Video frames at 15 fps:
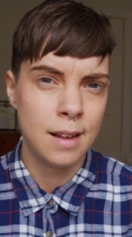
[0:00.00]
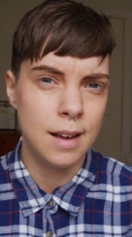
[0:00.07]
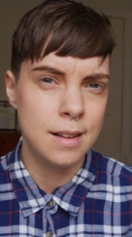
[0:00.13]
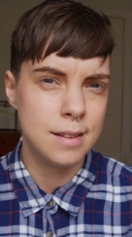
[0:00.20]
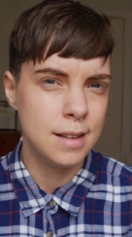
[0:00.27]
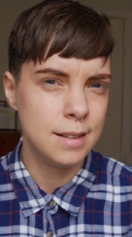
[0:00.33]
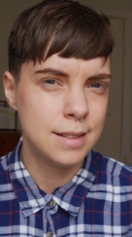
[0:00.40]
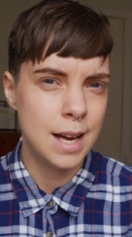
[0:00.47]
I
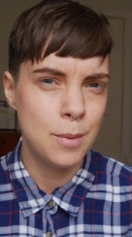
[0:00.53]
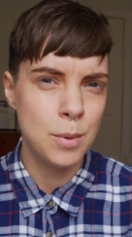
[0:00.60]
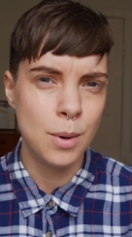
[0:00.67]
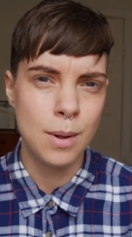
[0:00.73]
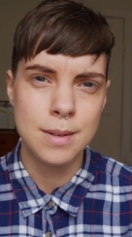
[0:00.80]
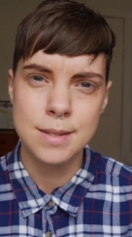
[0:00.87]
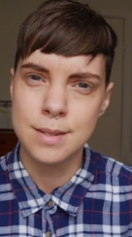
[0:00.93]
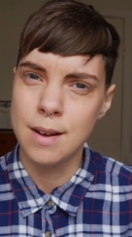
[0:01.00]
think that would
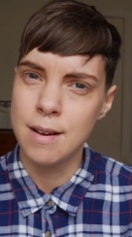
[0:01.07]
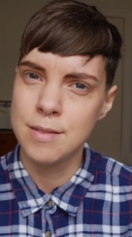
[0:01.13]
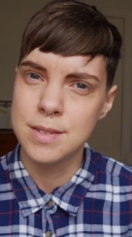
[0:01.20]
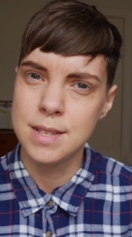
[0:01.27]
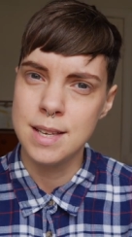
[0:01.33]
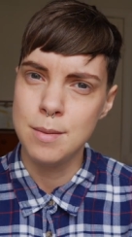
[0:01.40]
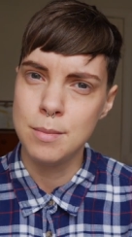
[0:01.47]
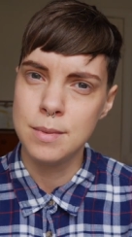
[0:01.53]
also have
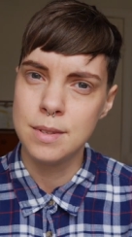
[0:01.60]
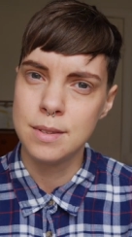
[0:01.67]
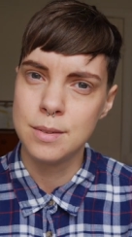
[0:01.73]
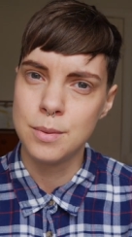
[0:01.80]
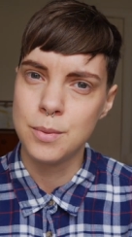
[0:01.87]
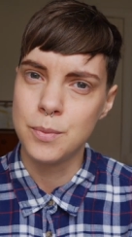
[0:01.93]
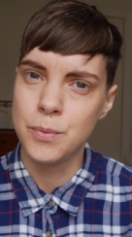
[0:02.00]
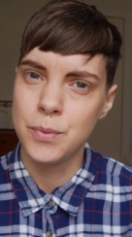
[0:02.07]
seemed
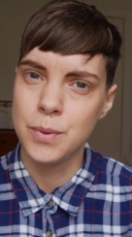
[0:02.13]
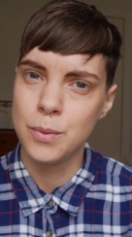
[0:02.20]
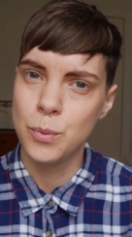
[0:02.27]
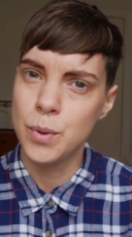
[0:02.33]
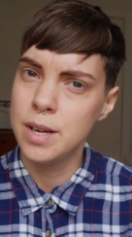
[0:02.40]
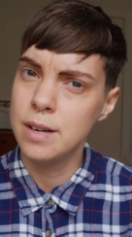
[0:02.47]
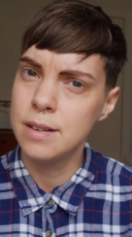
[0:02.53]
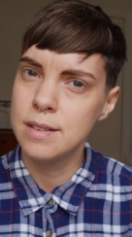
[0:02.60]

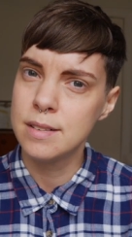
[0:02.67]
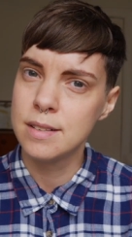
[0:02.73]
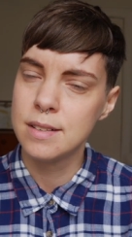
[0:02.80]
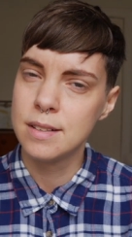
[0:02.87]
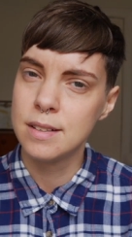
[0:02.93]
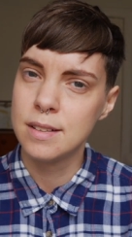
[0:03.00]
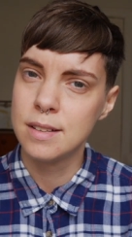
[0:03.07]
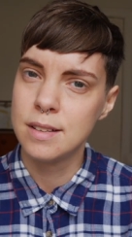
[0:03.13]
weird.
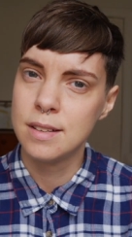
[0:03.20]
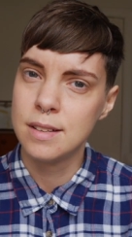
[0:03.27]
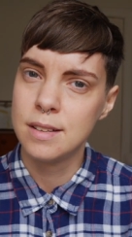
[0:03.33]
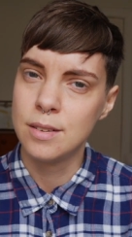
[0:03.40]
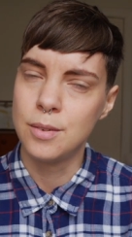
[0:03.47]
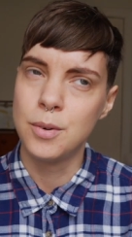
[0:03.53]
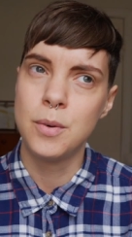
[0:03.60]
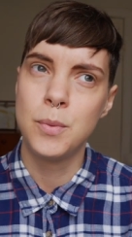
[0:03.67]

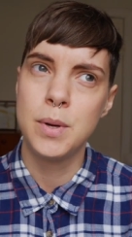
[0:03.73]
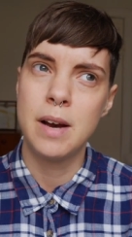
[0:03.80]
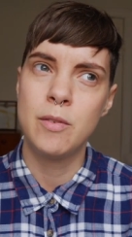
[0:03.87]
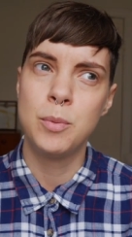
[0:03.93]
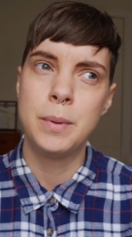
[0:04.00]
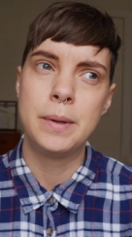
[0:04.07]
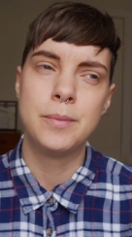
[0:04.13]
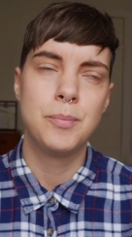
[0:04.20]
Or we
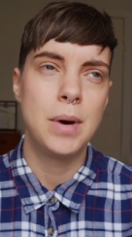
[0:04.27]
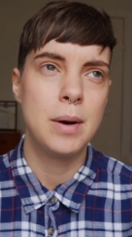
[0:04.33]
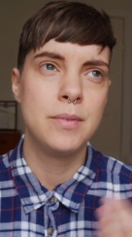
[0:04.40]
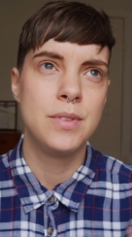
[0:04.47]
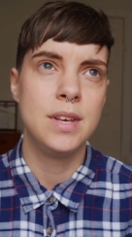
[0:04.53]
have, I